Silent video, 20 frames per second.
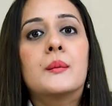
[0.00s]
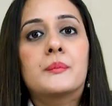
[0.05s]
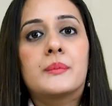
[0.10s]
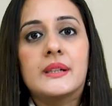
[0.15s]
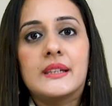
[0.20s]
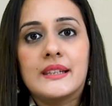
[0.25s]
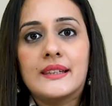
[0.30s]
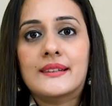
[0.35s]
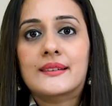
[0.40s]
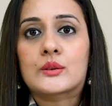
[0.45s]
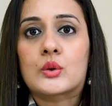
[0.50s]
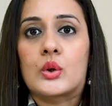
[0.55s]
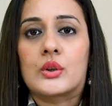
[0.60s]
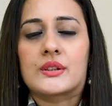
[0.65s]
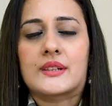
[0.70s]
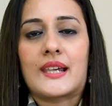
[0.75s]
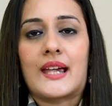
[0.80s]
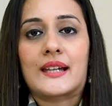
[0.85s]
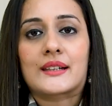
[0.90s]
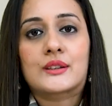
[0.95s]
please
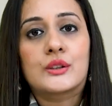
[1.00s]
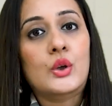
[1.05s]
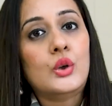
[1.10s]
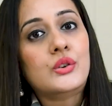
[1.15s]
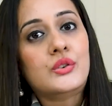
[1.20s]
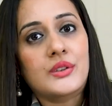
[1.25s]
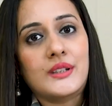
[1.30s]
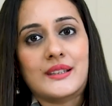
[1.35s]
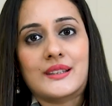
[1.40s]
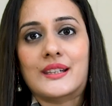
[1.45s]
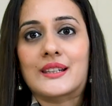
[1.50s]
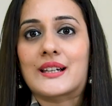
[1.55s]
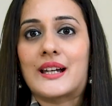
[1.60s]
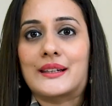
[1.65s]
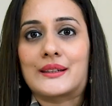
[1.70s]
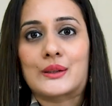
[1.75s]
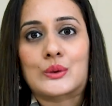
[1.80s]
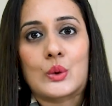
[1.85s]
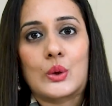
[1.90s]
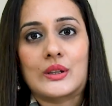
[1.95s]
contact your treating
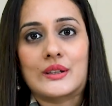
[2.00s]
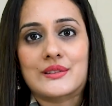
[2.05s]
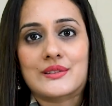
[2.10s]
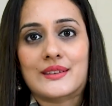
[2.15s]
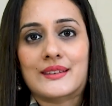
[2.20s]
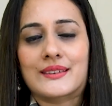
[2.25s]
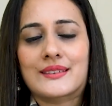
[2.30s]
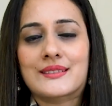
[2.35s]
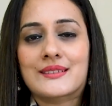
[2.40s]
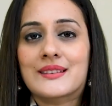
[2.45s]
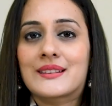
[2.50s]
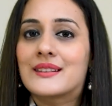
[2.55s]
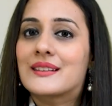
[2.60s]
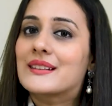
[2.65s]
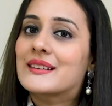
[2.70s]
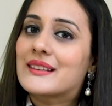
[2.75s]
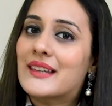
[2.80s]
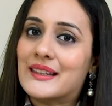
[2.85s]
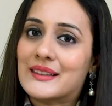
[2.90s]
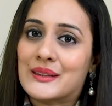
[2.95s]
gynecologist.
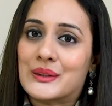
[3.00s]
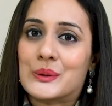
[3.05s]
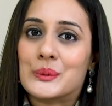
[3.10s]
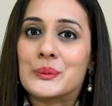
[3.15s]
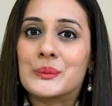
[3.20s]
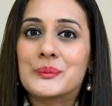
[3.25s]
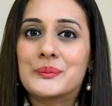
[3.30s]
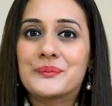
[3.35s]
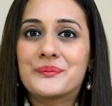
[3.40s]
Thank you.